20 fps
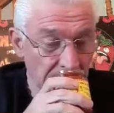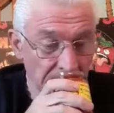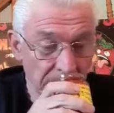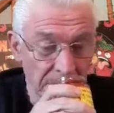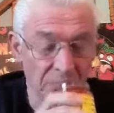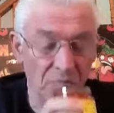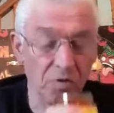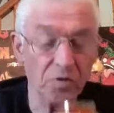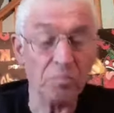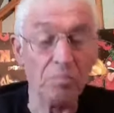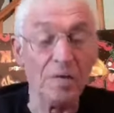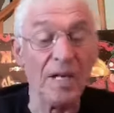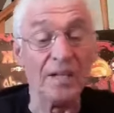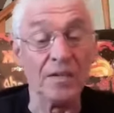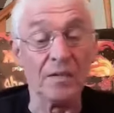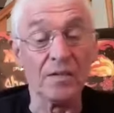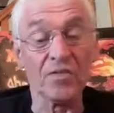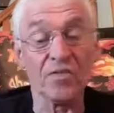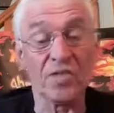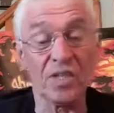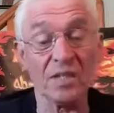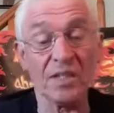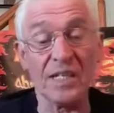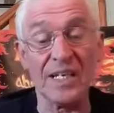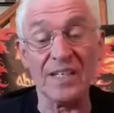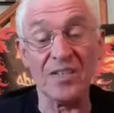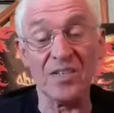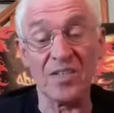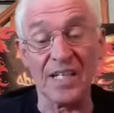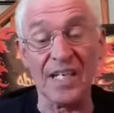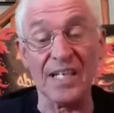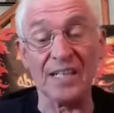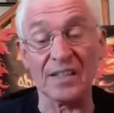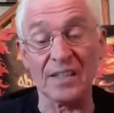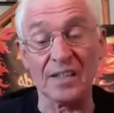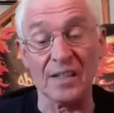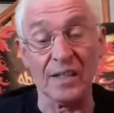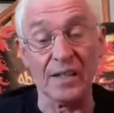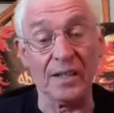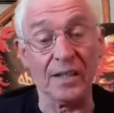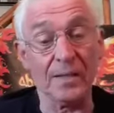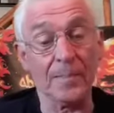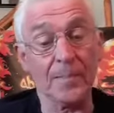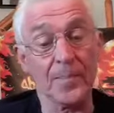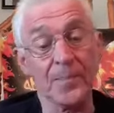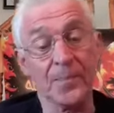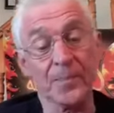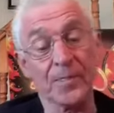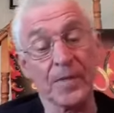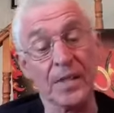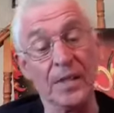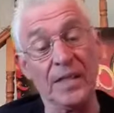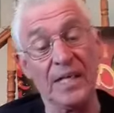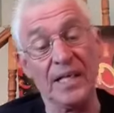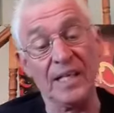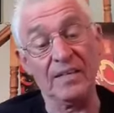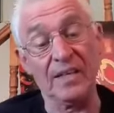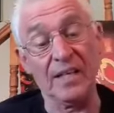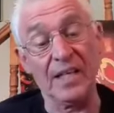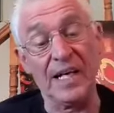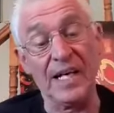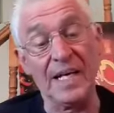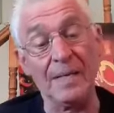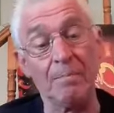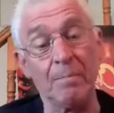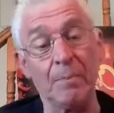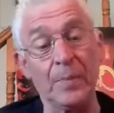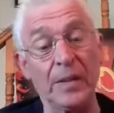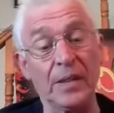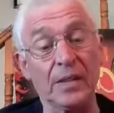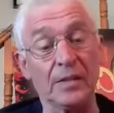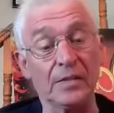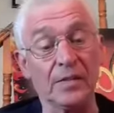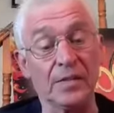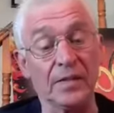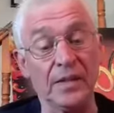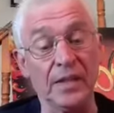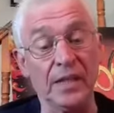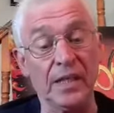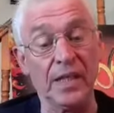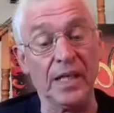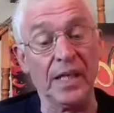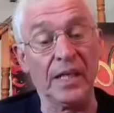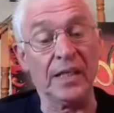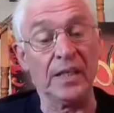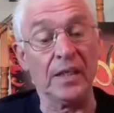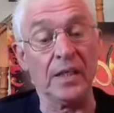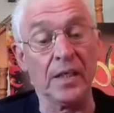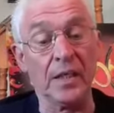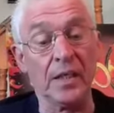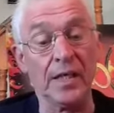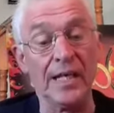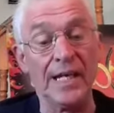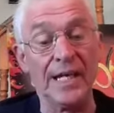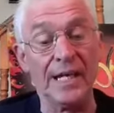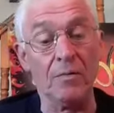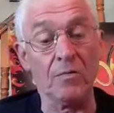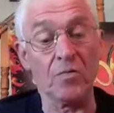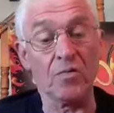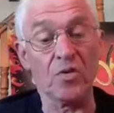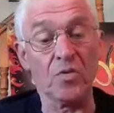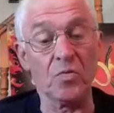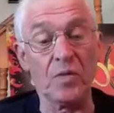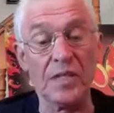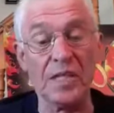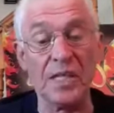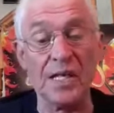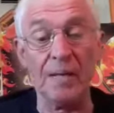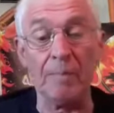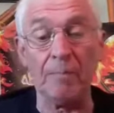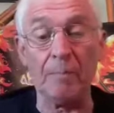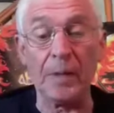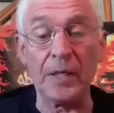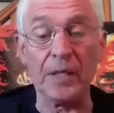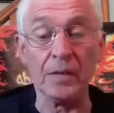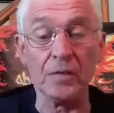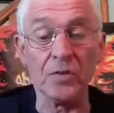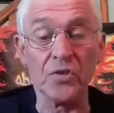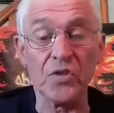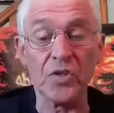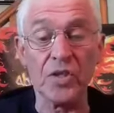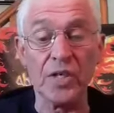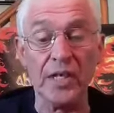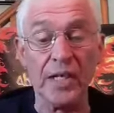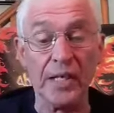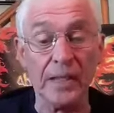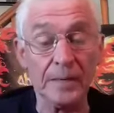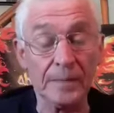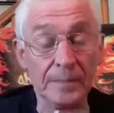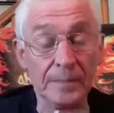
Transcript: Smells exactly like the lime pickle that you get in curry houses when you get pickle tray.